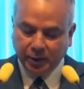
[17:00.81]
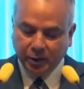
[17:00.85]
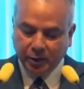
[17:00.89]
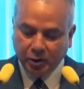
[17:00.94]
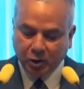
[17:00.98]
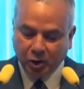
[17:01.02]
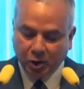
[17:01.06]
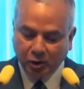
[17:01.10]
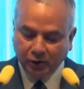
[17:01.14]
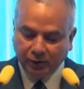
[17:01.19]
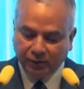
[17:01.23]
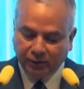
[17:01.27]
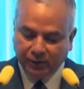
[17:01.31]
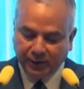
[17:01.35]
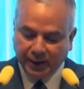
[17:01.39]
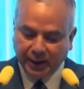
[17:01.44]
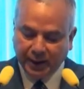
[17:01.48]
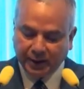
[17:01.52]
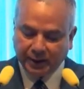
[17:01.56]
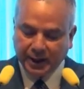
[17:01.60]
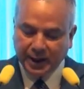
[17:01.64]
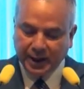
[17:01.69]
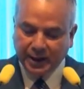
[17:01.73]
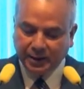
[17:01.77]

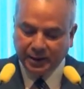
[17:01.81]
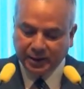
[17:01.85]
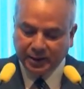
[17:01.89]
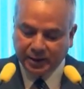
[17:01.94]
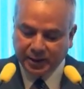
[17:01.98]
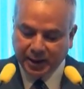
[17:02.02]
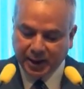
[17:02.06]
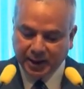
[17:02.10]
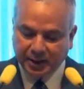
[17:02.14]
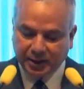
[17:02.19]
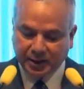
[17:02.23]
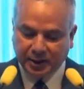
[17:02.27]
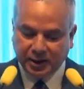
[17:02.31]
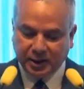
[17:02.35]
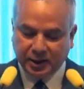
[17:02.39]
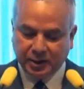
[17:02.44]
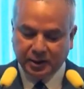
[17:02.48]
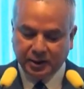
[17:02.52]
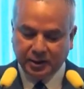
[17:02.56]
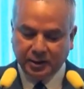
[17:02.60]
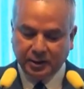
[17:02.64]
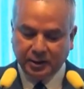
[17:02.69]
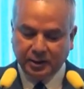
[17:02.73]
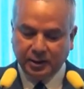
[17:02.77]
conflict, and disaster,
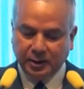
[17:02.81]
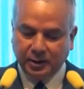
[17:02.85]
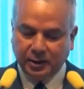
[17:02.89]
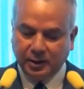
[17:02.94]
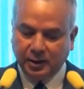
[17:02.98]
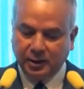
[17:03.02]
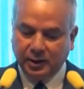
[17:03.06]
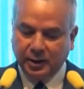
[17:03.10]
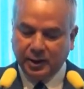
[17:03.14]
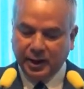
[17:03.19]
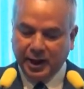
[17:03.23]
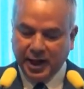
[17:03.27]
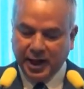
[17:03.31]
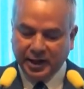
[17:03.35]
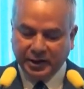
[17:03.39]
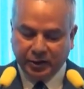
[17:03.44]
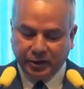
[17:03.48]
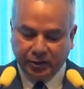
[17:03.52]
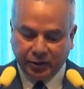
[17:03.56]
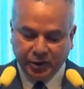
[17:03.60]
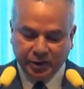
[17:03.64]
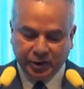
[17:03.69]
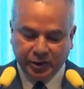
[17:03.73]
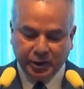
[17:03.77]
has
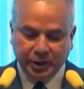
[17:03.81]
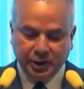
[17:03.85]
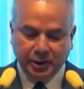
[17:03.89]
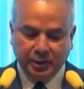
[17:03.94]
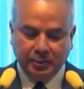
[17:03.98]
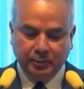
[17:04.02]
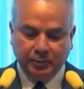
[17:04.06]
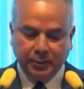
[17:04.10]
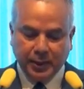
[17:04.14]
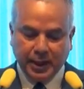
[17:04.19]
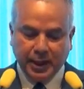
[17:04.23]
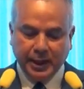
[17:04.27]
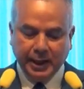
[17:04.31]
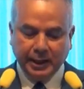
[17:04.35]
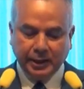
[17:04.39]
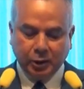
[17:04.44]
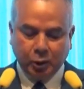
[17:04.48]
risen by